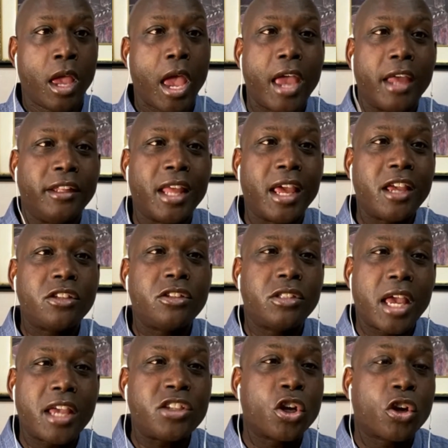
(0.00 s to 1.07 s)
And
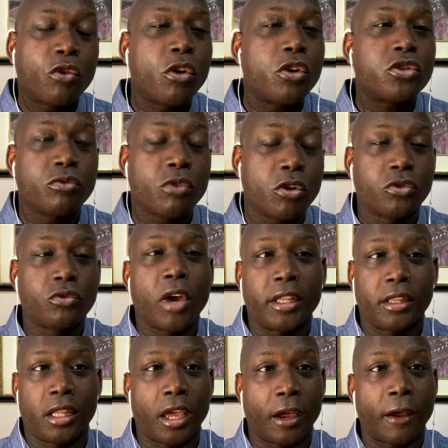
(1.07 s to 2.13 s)
that's your crossroads right
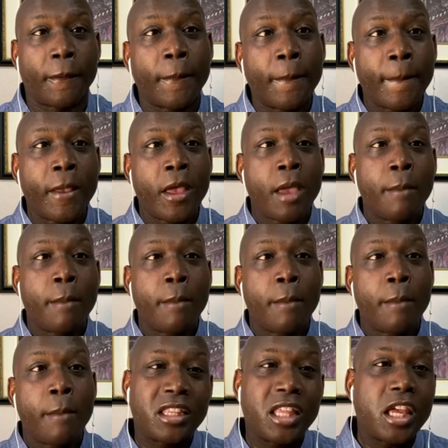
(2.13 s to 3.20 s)
there. Because
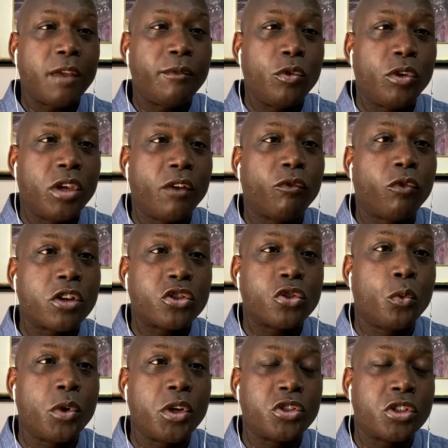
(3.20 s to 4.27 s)
I think if you give
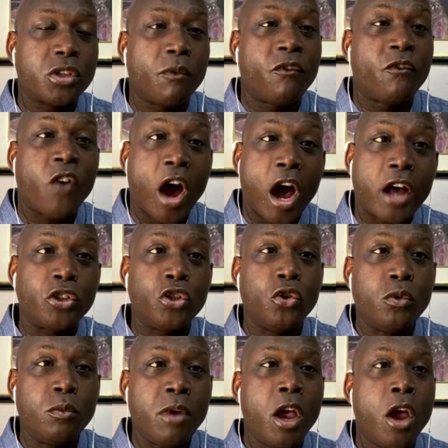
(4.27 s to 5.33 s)
Russell Wilson
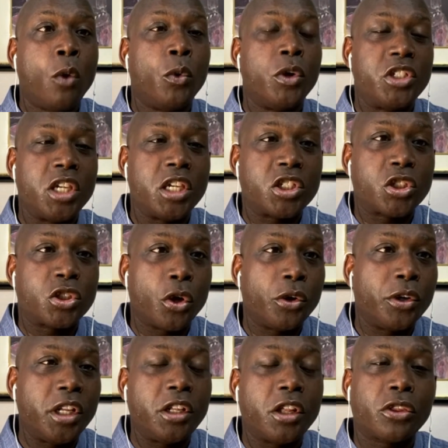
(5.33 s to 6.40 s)
volume, which is
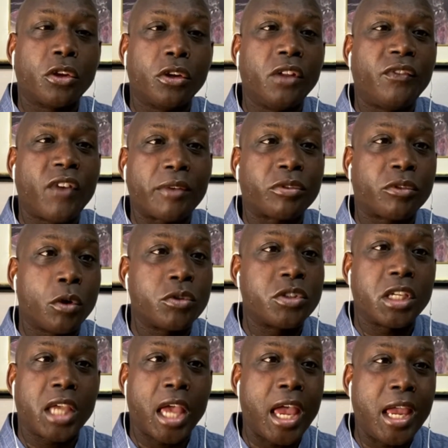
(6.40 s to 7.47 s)
30 to 35 throws
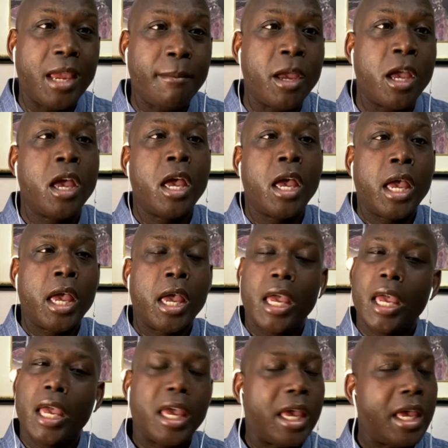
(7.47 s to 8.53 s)
a game,
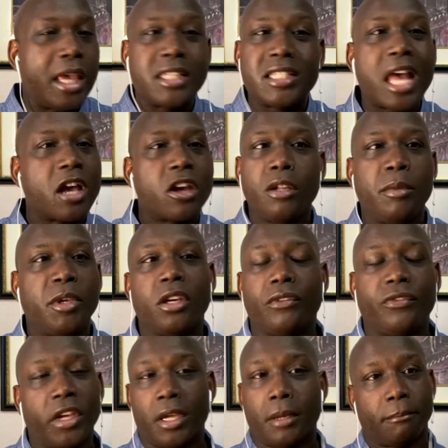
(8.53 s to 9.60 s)
it's not going to be good
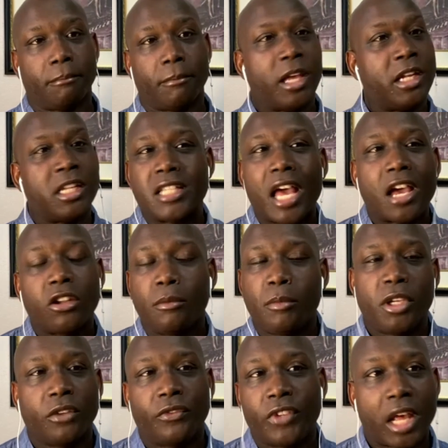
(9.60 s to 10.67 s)
for him. And it's not going to
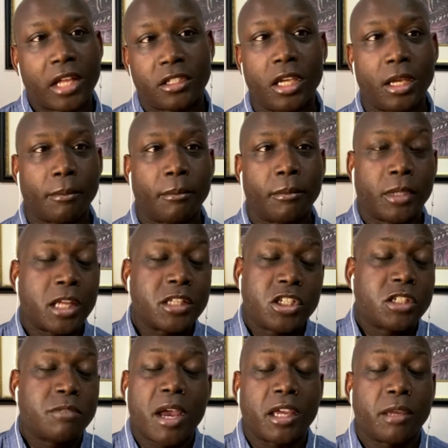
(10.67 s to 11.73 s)
be good for that team. That's
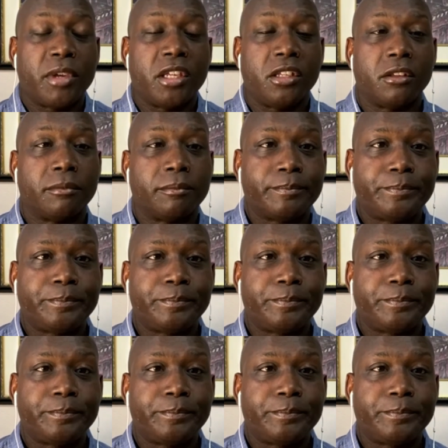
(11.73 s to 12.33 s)
just my opinion.